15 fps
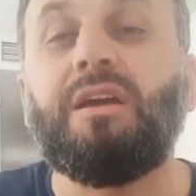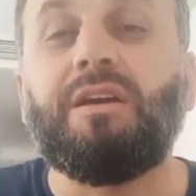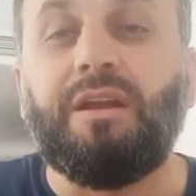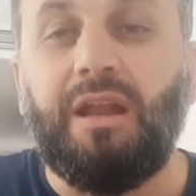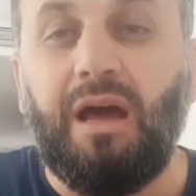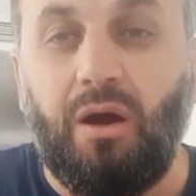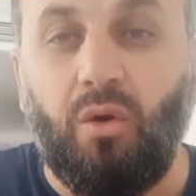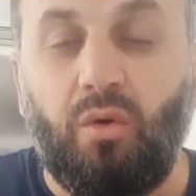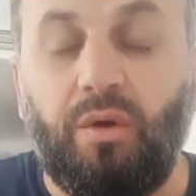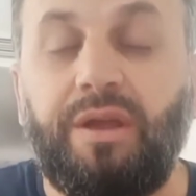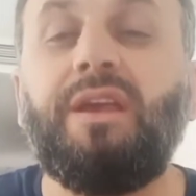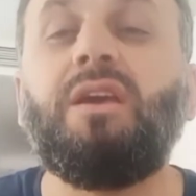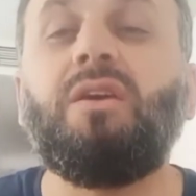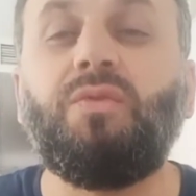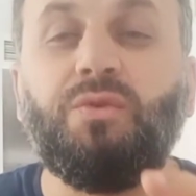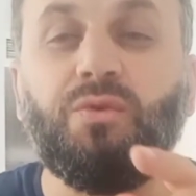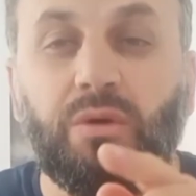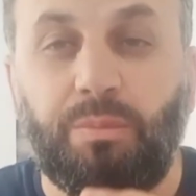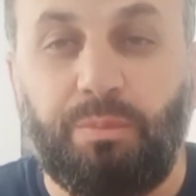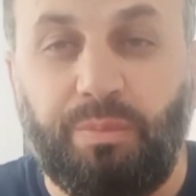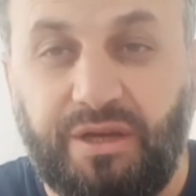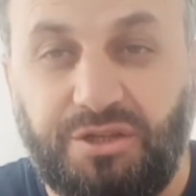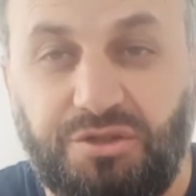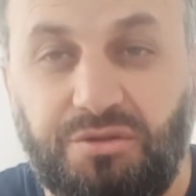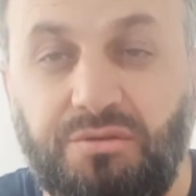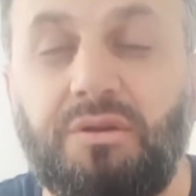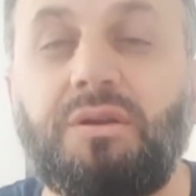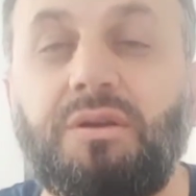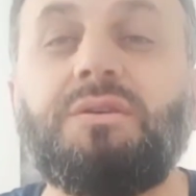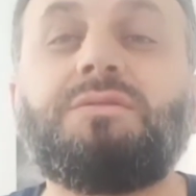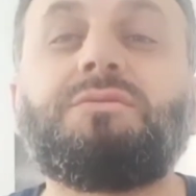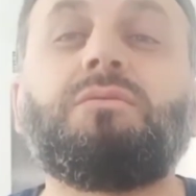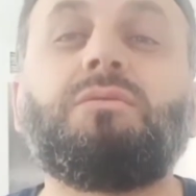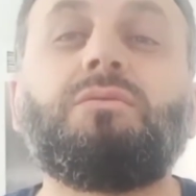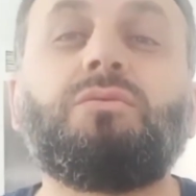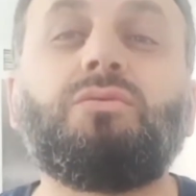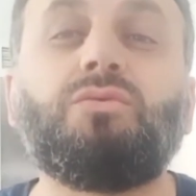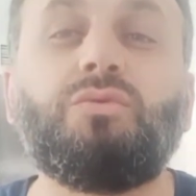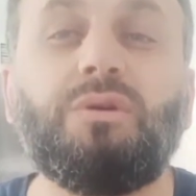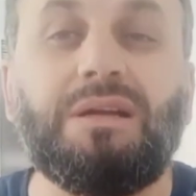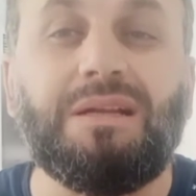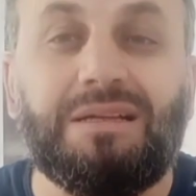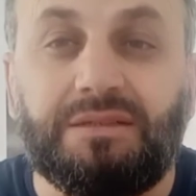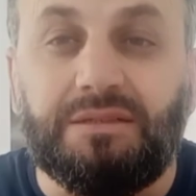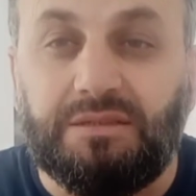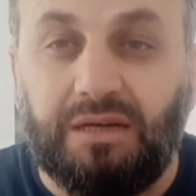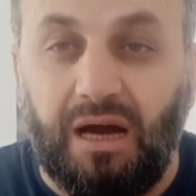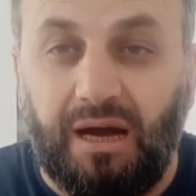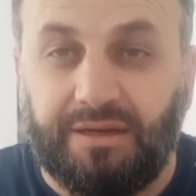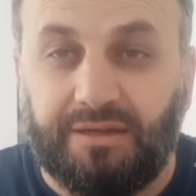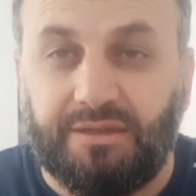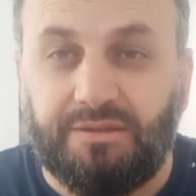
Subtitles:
Now if your picture is really dark